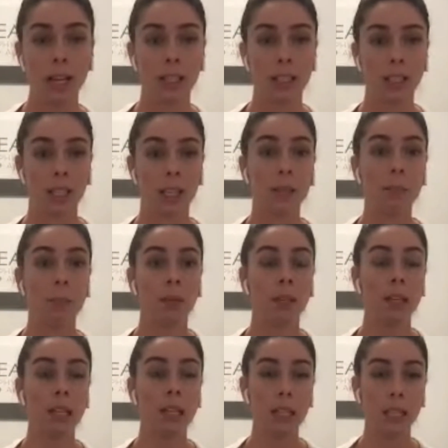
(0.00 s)
type
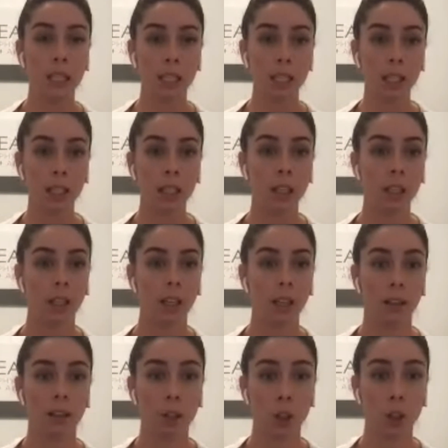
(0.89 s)
knee
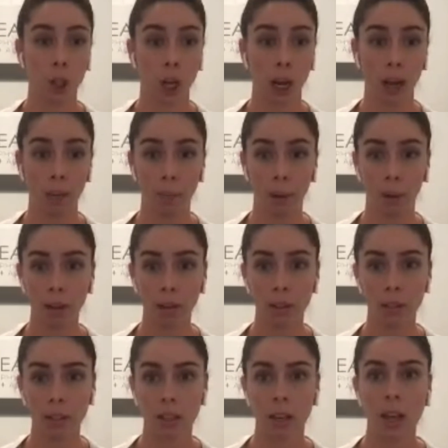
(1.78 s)
in the chat
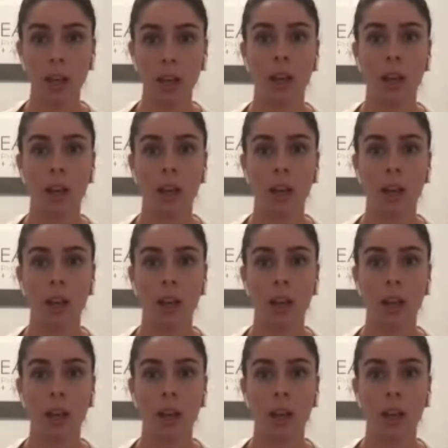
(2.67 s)
box